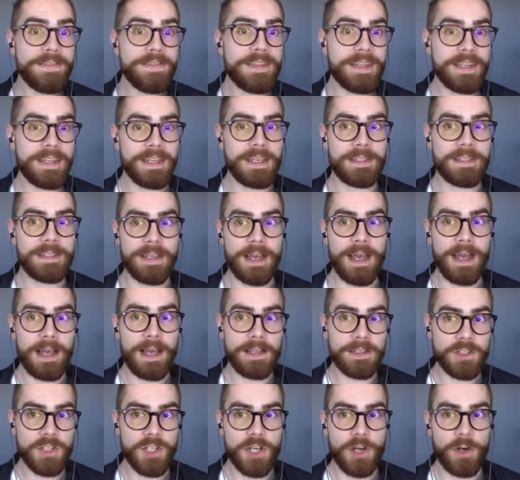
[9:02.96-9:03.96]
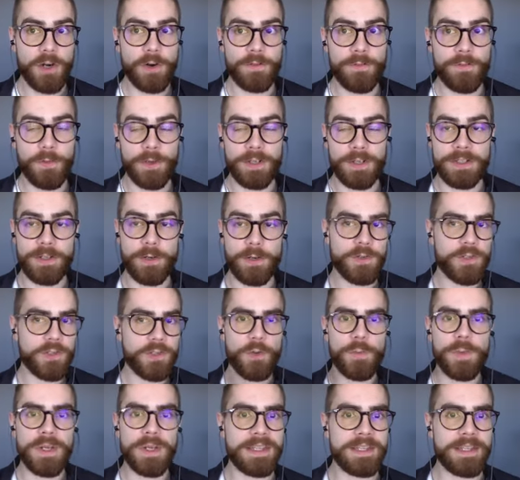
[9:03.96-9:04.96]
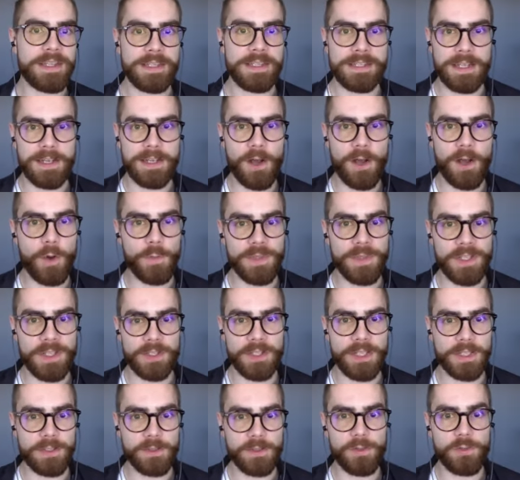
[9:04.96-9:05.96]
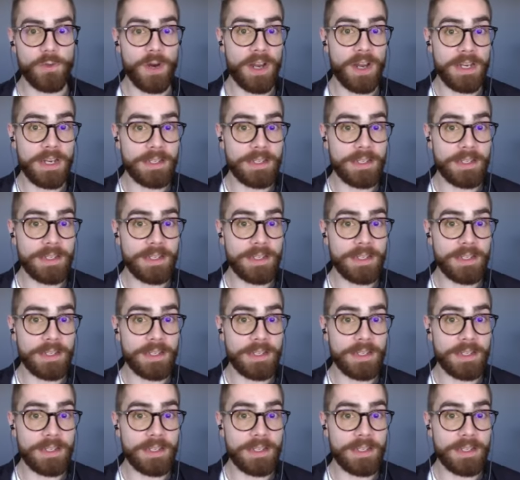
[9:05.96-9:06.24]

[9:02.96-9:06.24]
thing that I'll share, there are so many things at home that you can do, right?